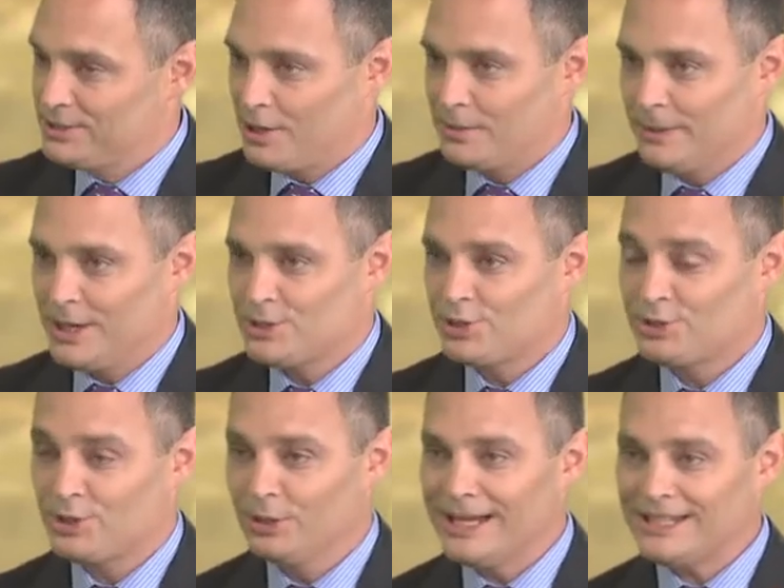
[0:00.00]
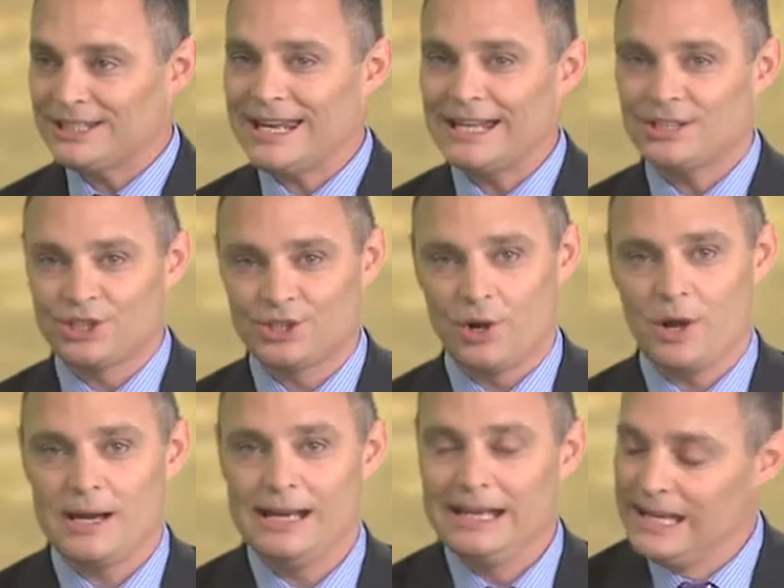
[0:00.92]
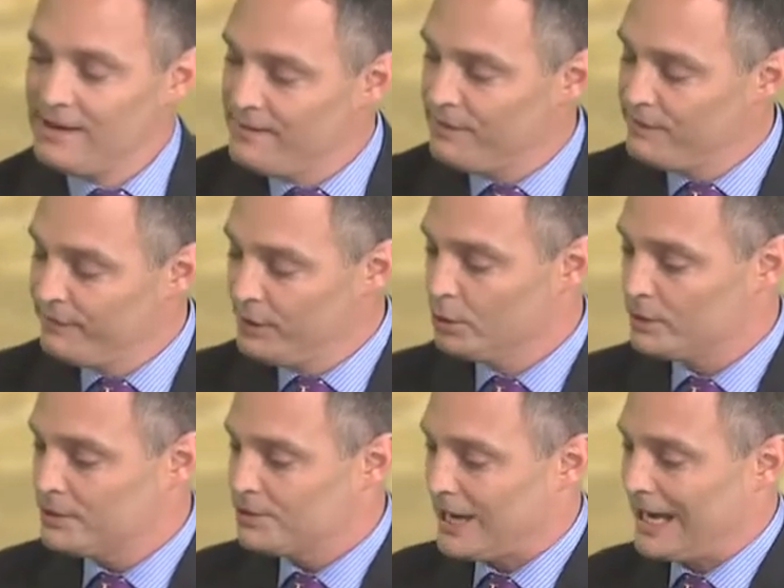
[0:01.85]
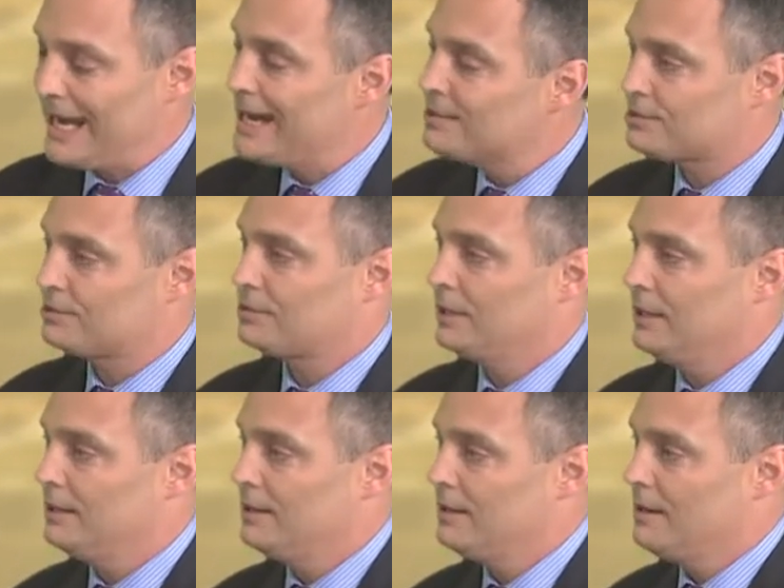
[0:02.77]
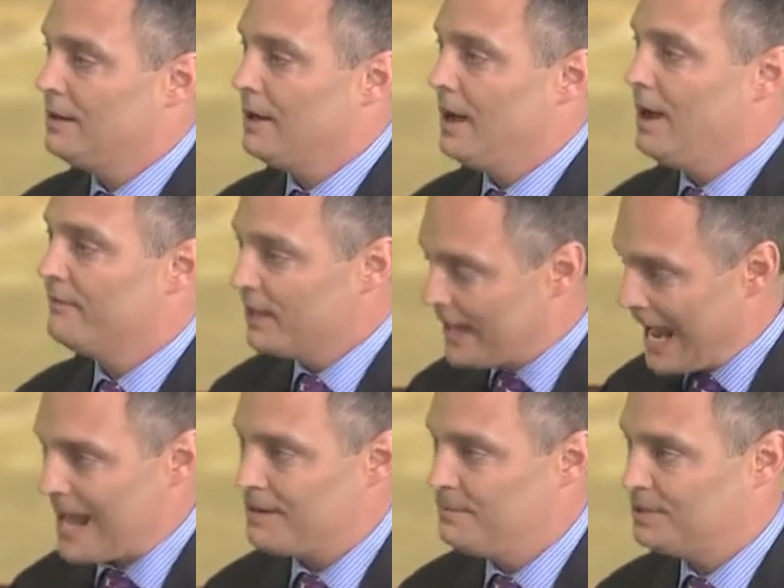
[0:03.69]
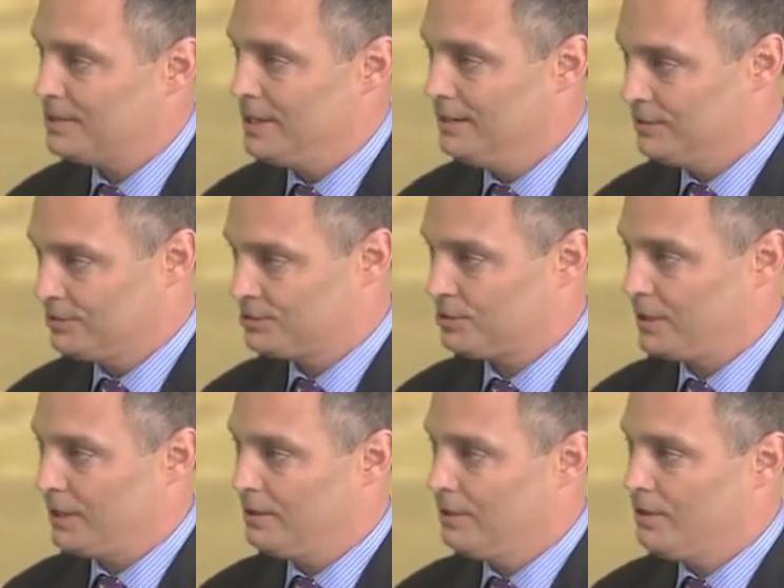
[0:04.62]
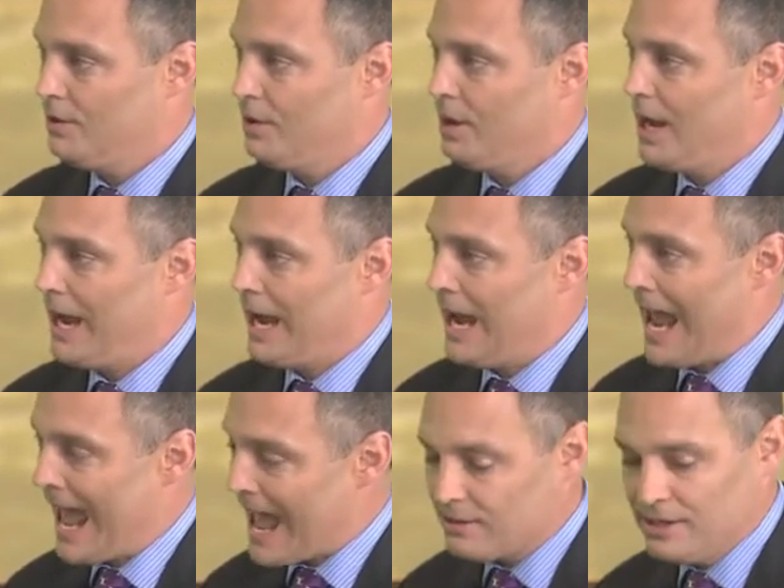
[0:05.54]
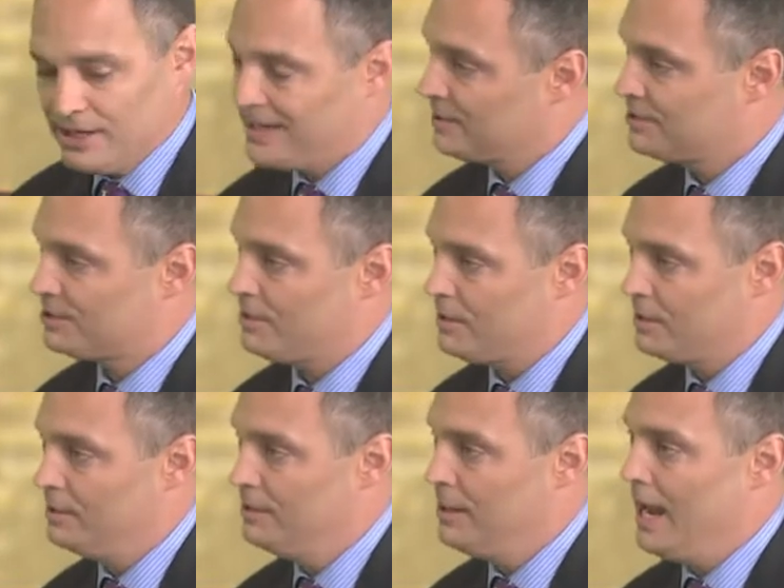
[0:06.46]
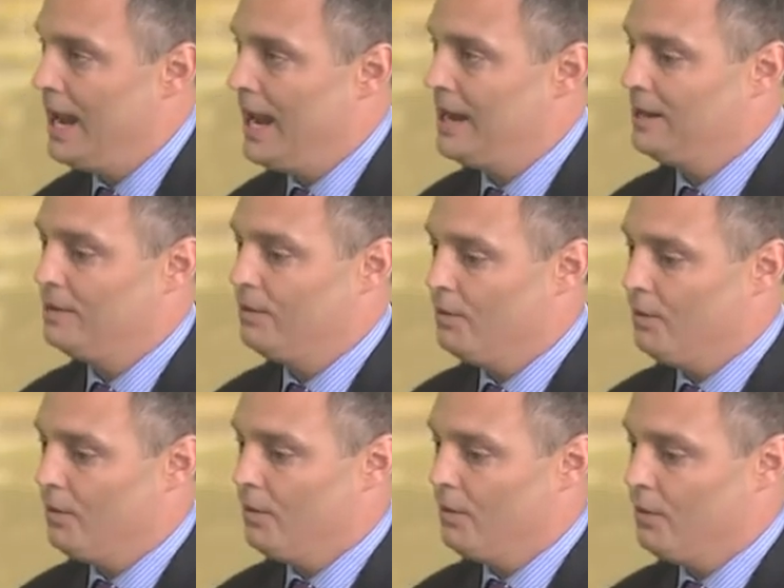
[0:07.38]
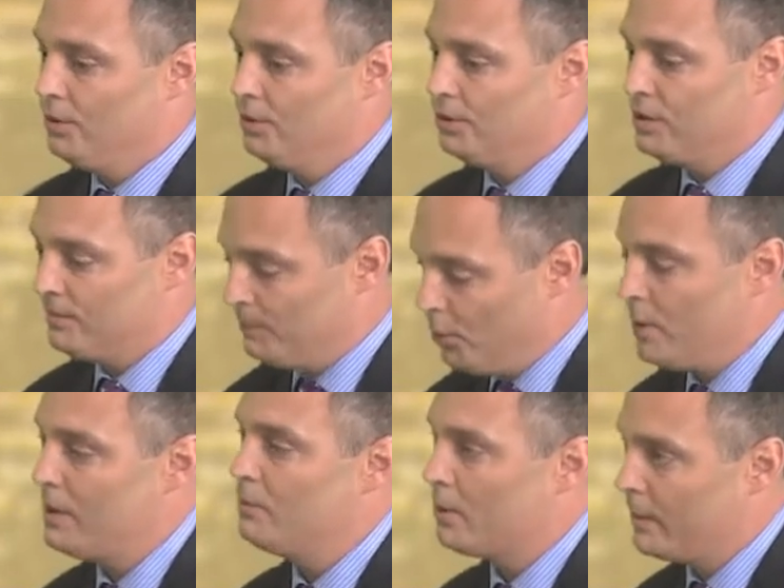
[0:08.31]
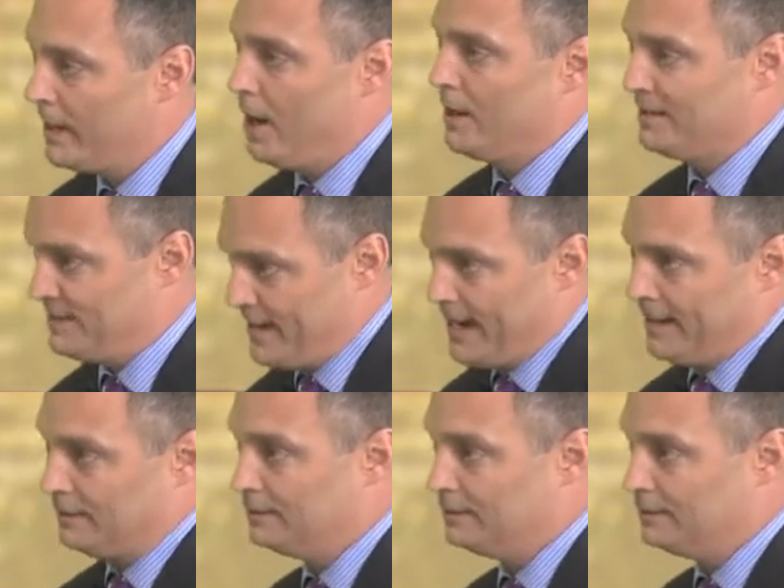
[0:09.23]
our pleasure. So let's get started and give the viewers a history of the cannabis industry. How did it get started and to the point where we are today?